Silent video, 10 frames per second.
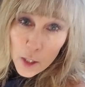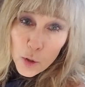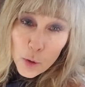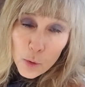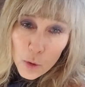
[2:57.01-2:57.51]

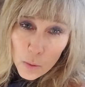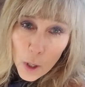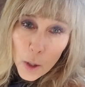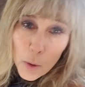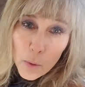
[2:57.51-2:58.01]
to
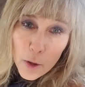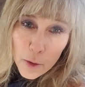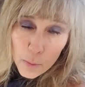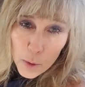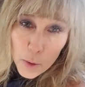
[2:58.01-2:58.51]
grow
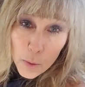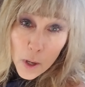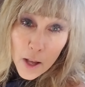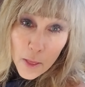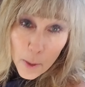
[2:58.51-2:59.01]
through
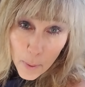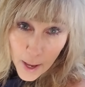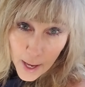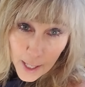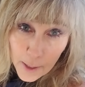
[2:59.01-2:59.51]
the
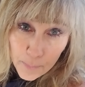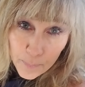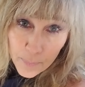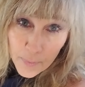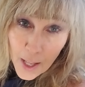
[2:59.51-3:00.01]
pain.
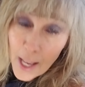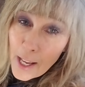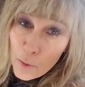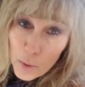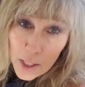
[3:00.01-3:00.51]

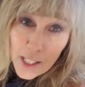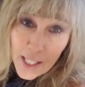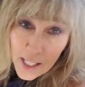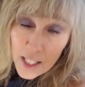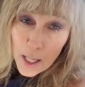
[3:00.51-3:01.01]
It really
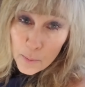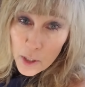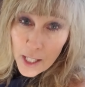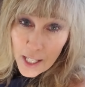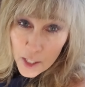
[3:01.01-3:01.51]
is up
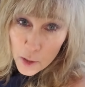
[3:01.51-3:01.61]
to each